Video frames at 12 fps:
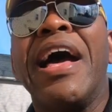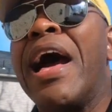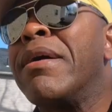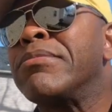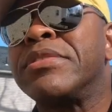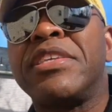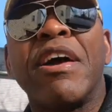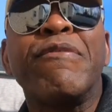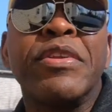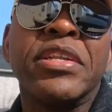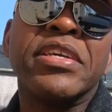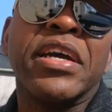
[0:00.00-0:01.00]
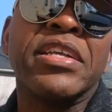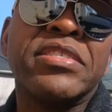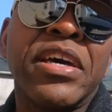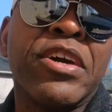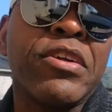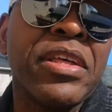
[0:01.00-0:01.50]
I'm definitely going to
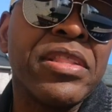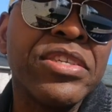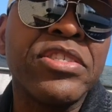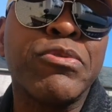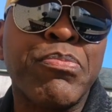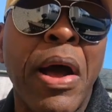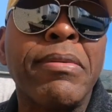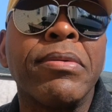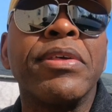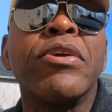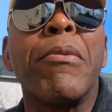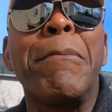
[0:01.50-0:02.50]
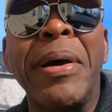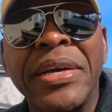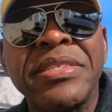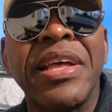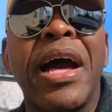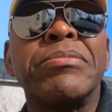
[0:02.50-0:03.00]
tell you that this is probably your
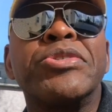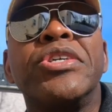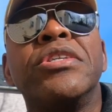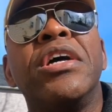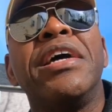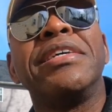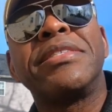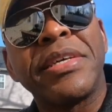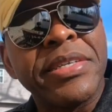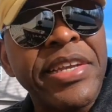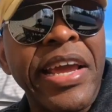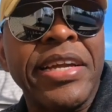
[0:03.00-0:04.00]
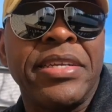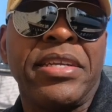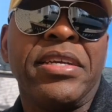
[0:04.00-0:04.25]
best option to date.